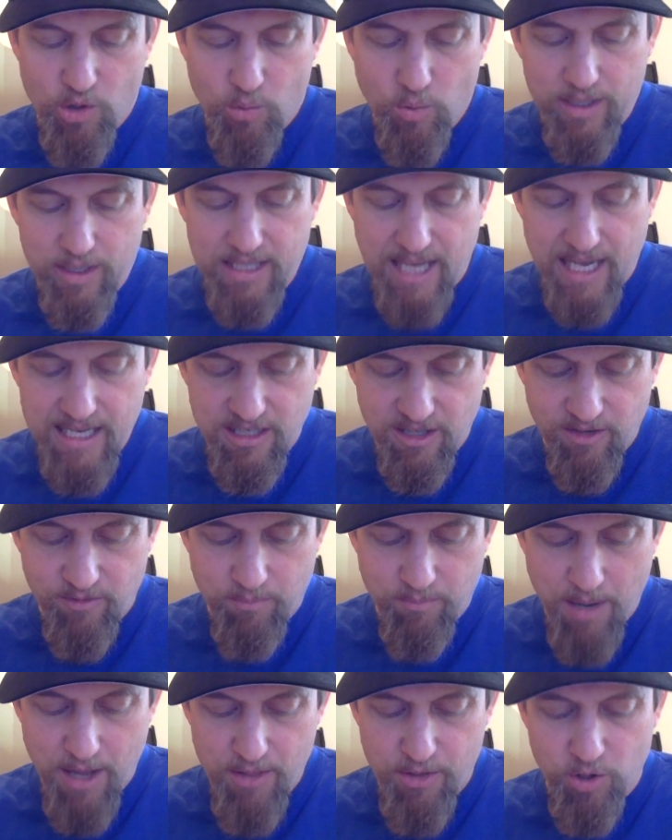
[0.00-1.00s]
"What kind of
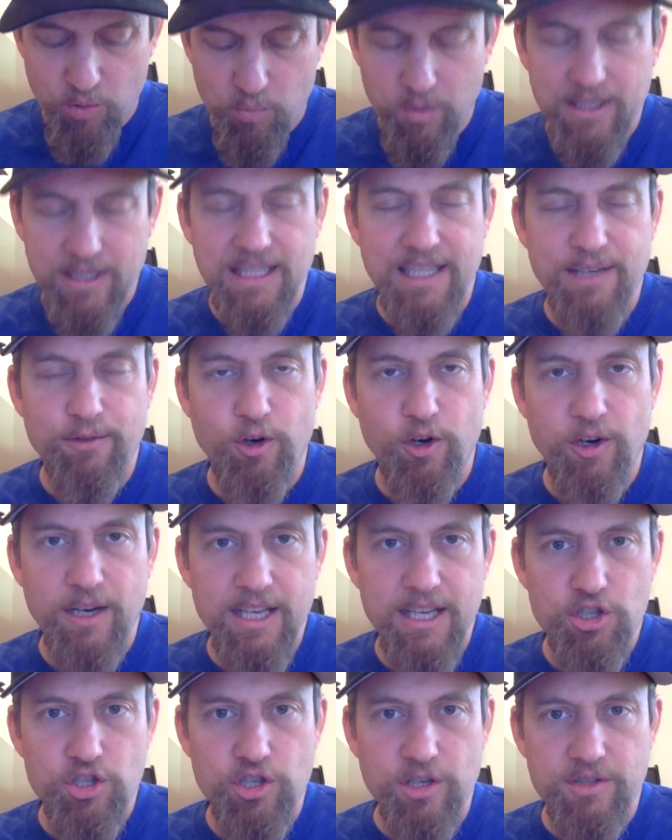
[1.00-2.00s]
mother would leave her
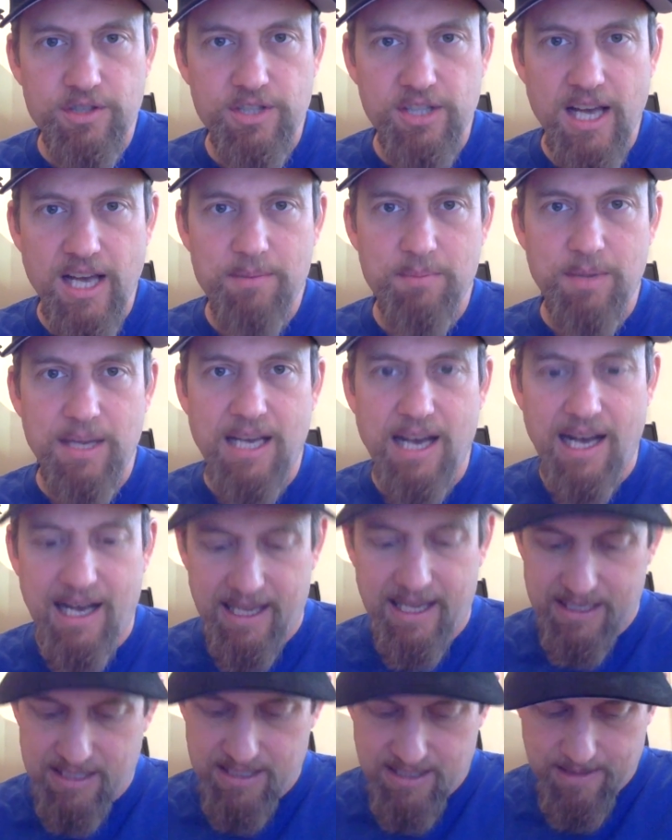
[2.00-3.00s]
injured son
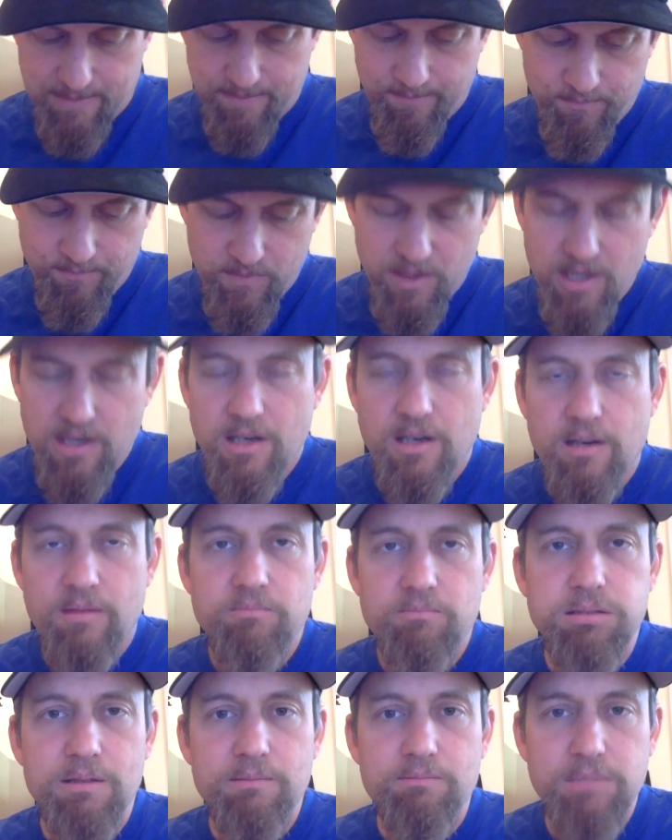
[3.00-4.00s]
behind?"
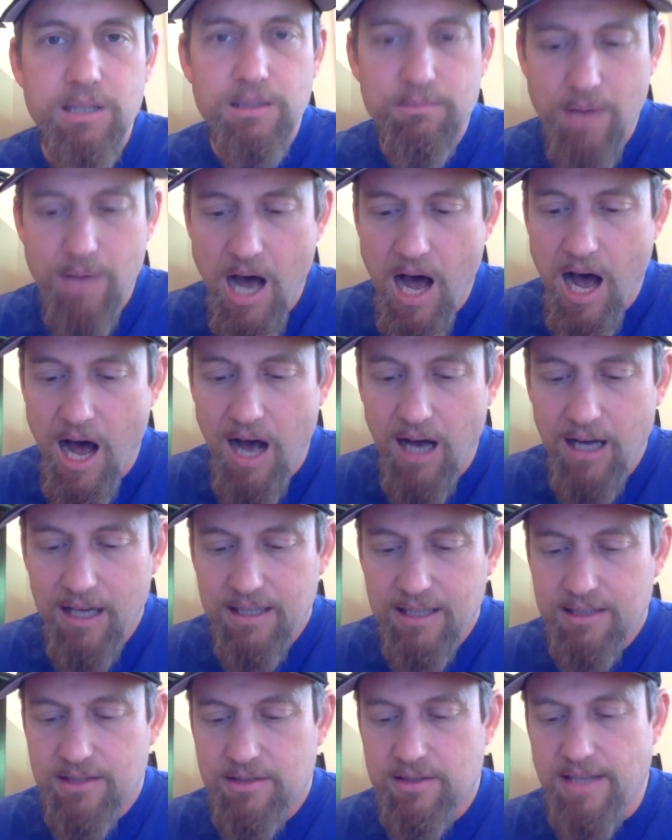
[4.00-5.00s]
But Ma..."
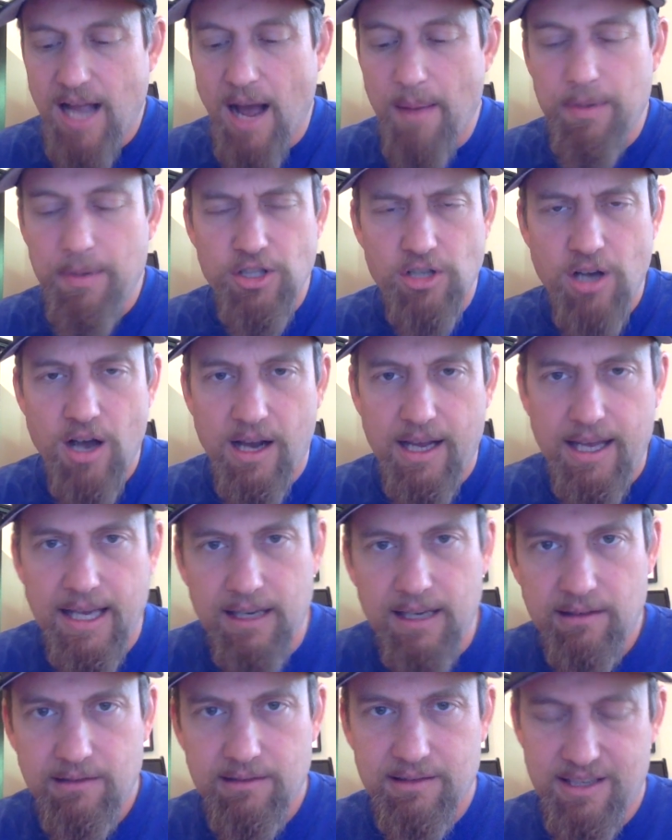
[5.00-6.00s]
"Stop
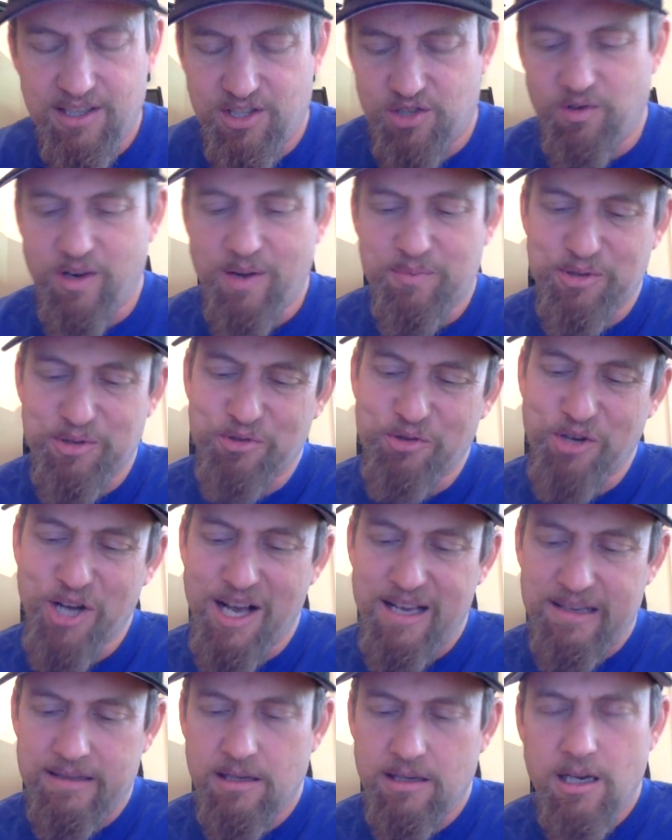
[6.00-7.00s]
talking," interrupted
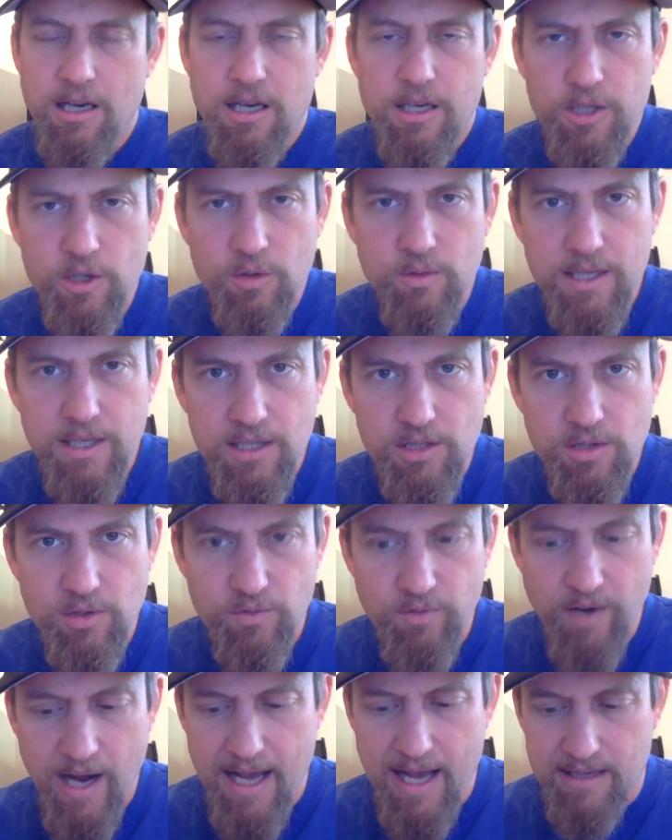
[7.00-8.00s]
Roz. "You need
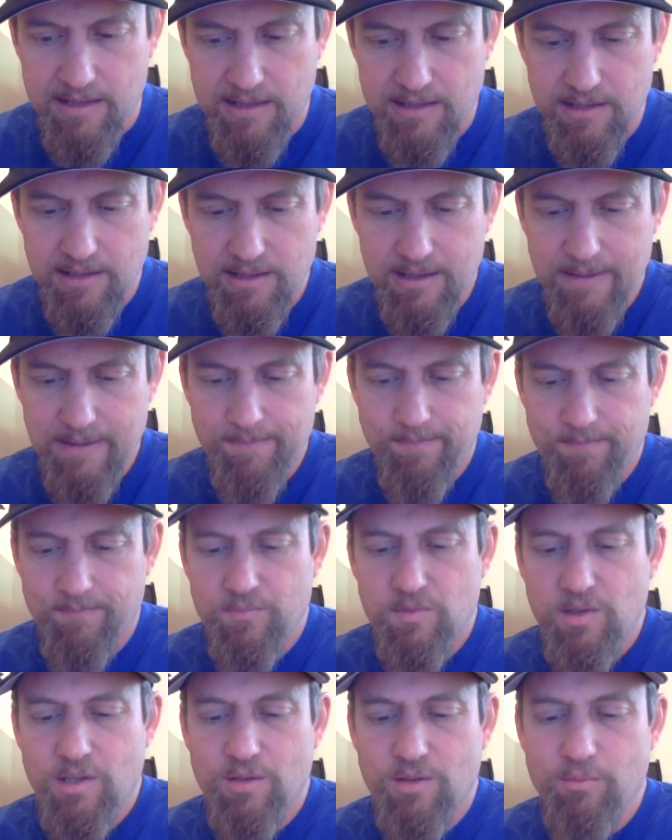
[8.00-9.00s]
to rest."
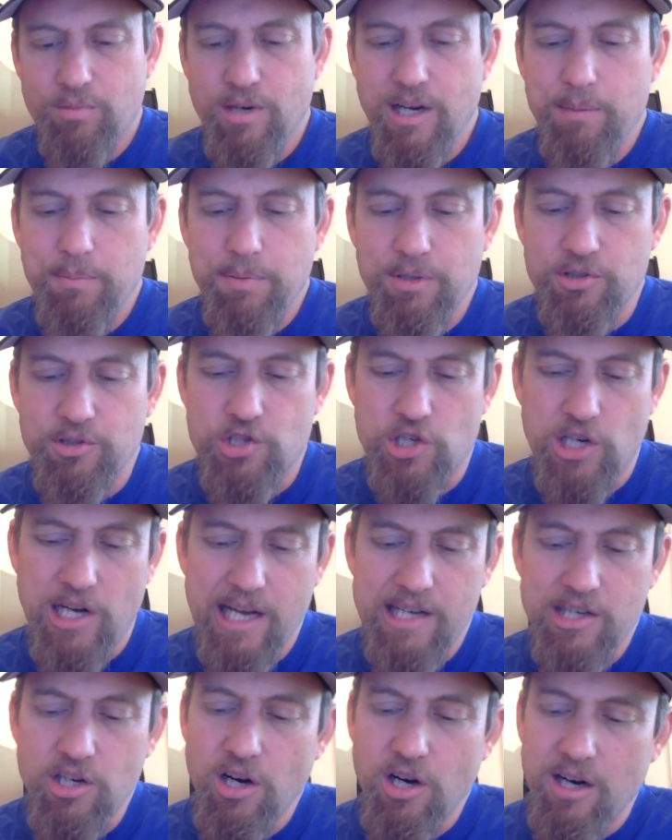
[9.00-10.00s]
Bright Bill
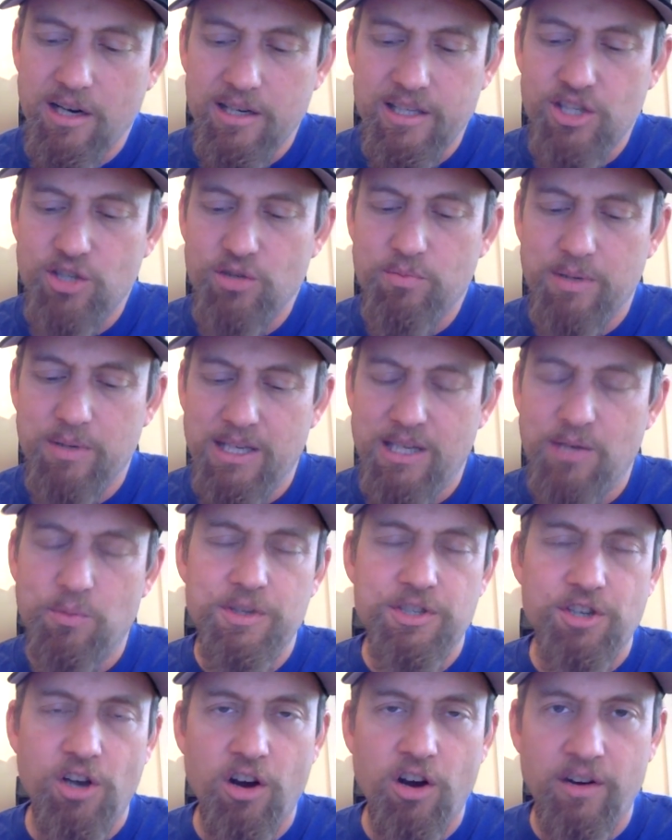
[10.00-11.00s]
tried to argue, but he
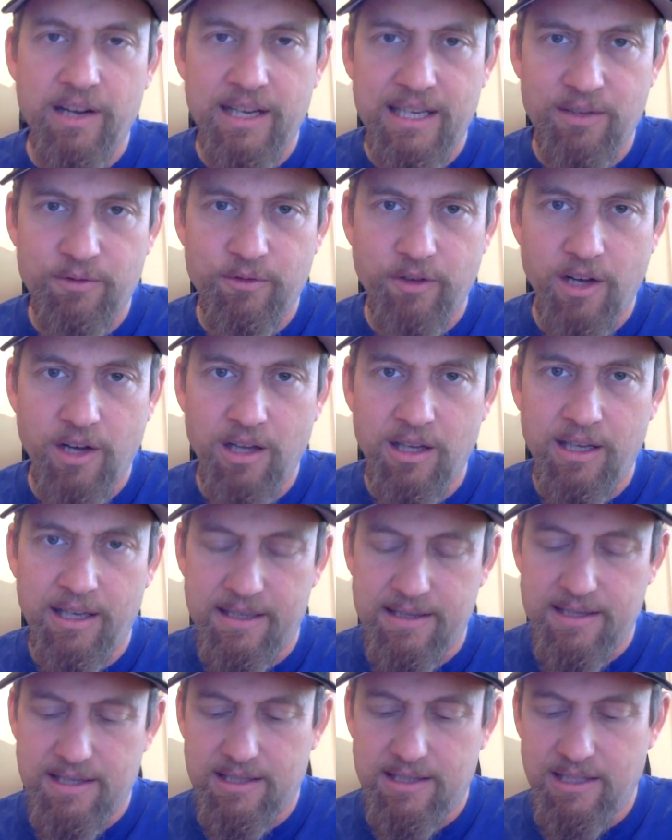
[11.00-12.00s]
was already
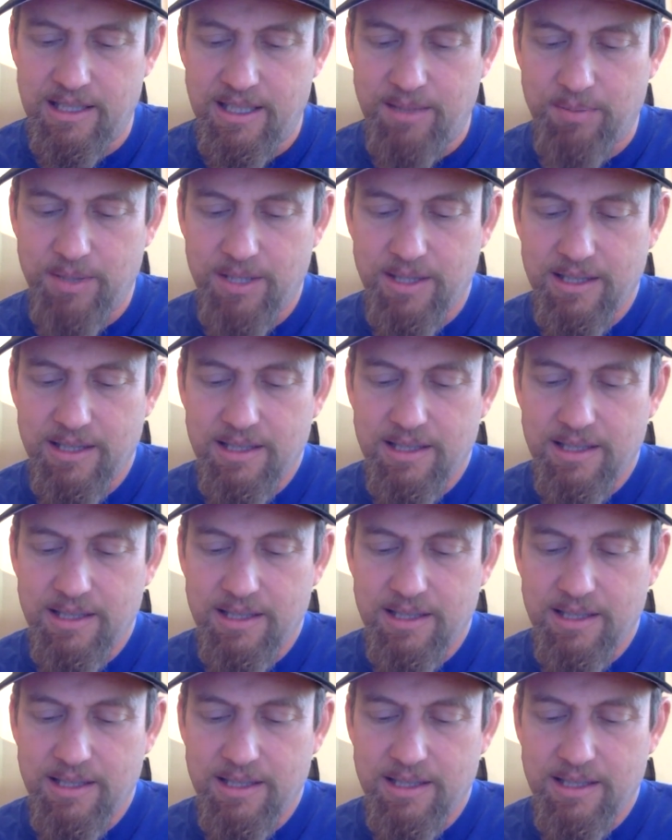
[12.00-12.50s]
falling asleep.